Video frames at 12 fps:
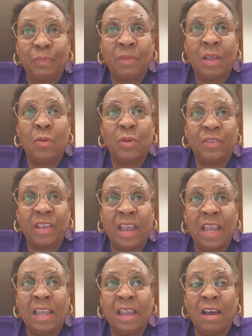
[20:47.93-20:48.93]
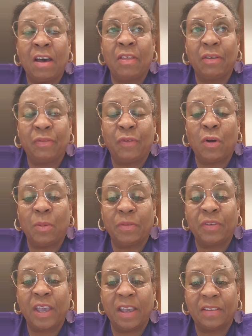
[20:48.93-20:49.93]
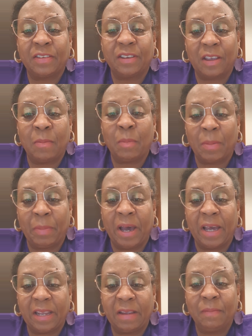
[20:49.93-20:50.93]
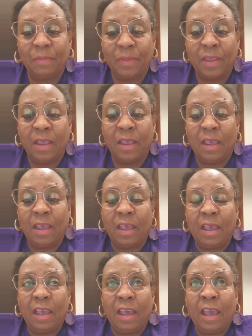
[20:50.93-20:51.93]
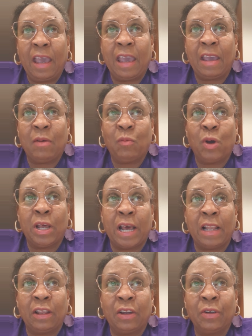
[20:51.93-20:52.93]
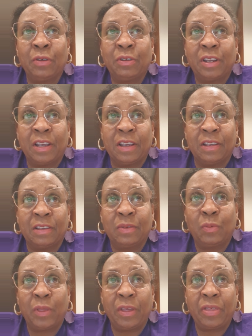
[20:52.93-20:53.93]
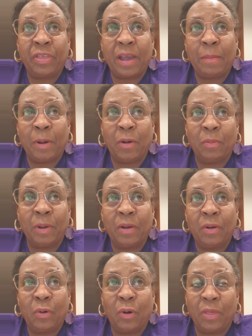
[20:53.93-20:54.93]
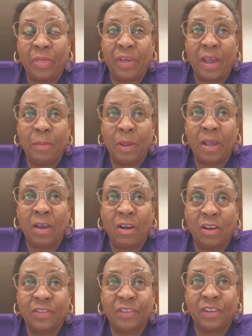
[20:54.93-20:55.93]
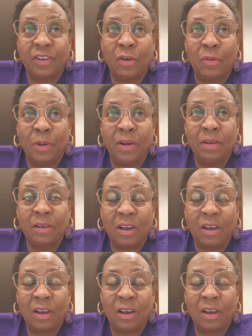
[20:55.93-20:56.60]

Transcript: there was any other form of cancer in my body. And what I learned is with a thymoma or thymic carcinoma,